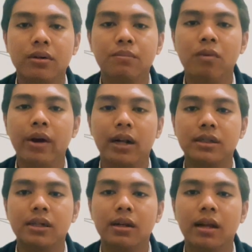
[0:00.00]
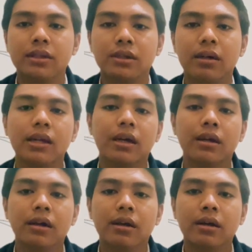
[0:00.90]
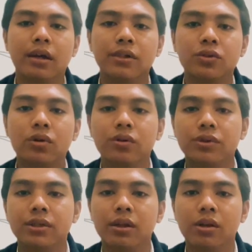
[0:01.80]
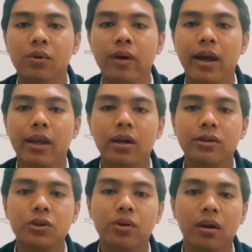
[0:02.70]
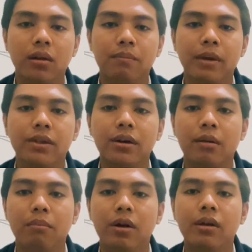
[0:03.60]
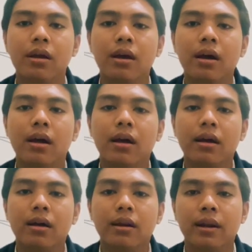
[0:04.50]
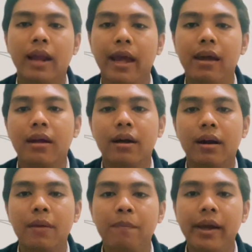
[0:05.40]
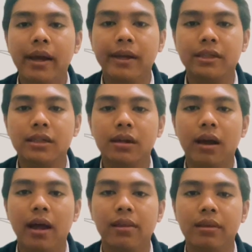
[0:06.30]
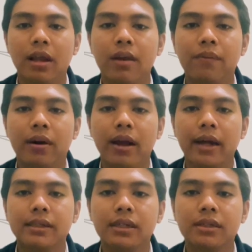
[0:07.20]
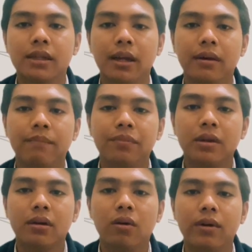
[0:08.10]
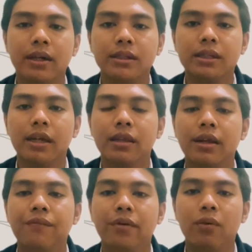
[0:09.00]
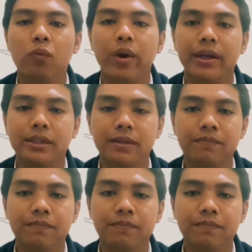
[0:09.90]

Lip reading: models doesn't introduce new educational material, but they repackage and deliver existing contents in different ways.